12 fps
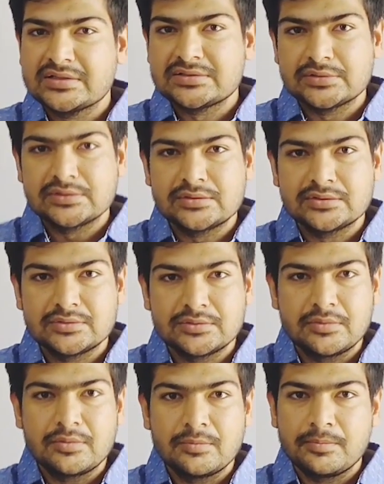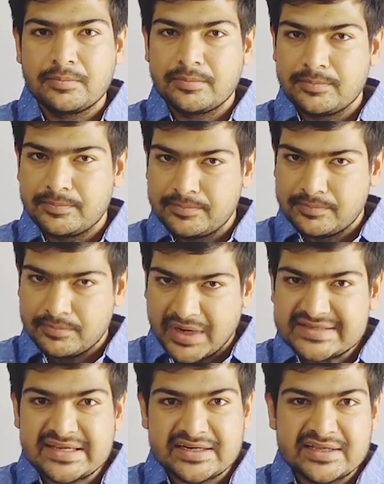So
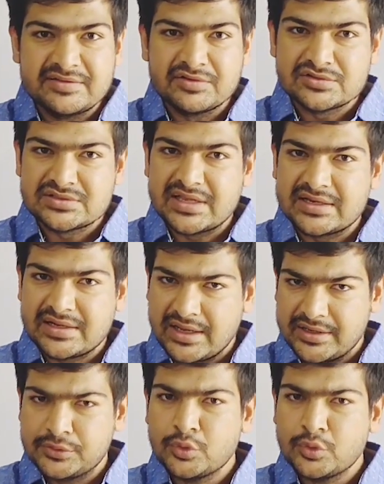my journey was that I